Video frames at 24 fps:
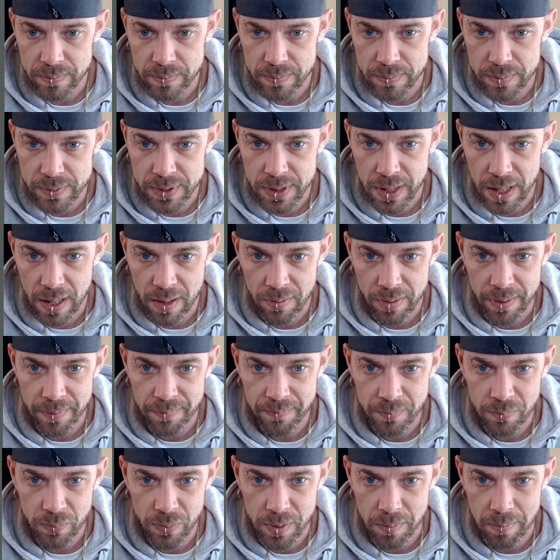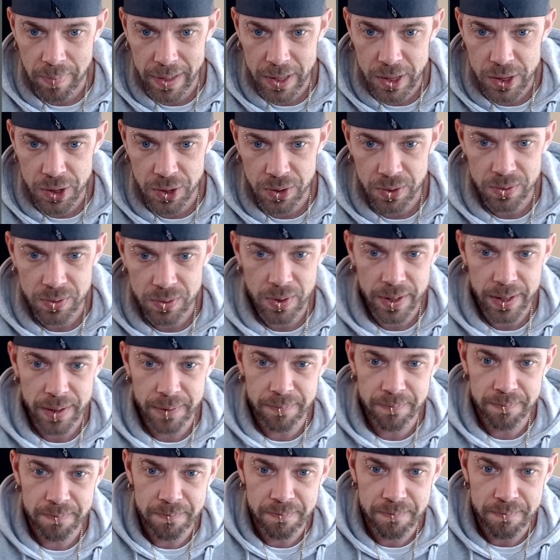Turret with the big shooter on it.
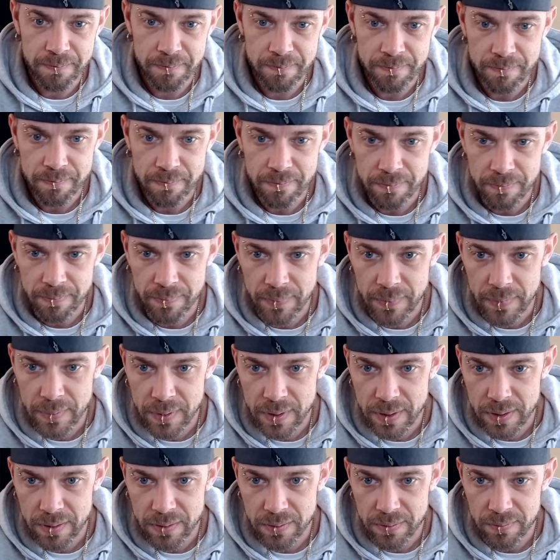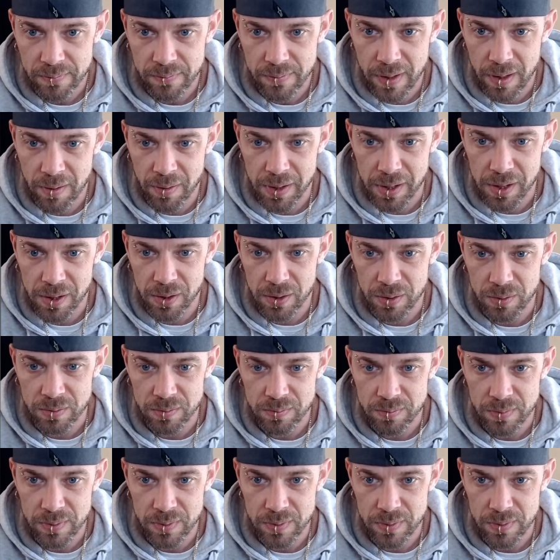Very cool.